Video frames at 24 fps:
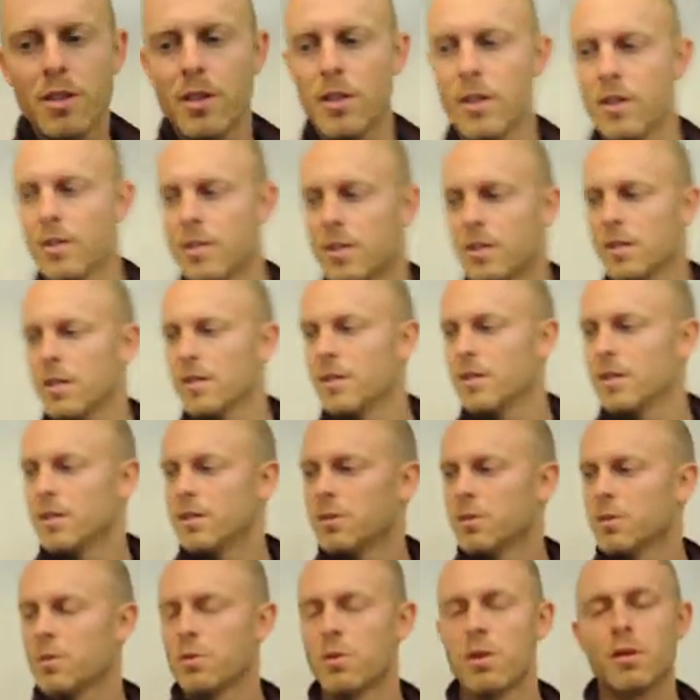it,
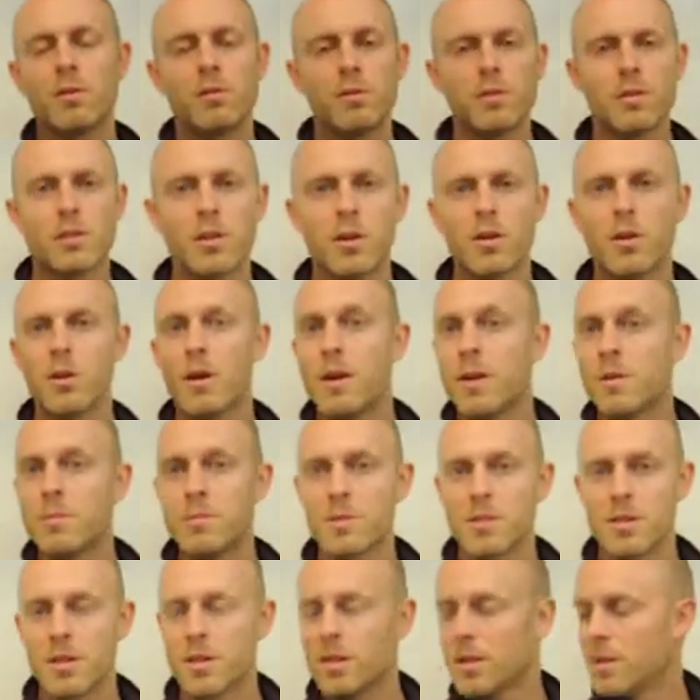or wherever you go,
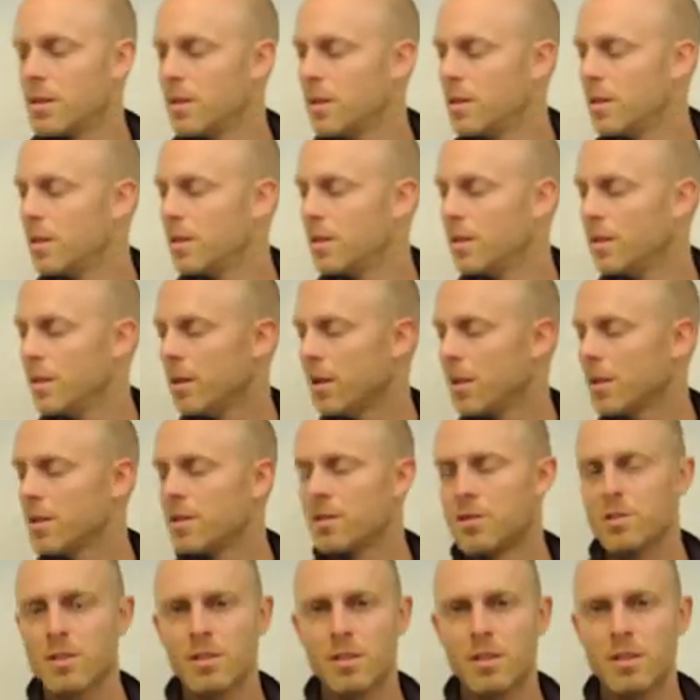Amazon, and
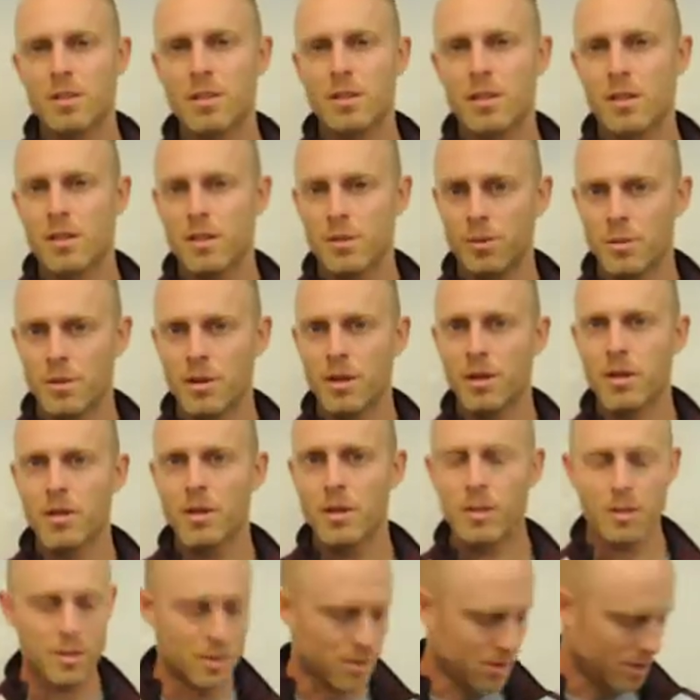just get one of
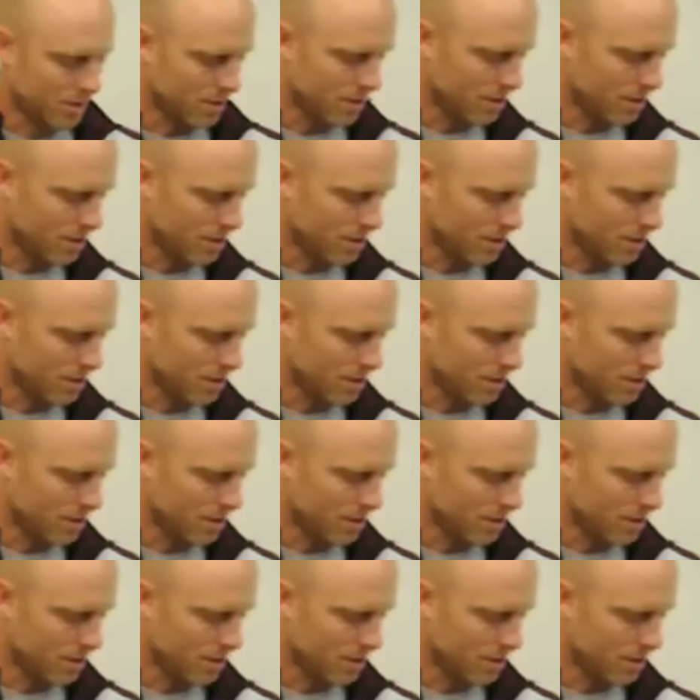these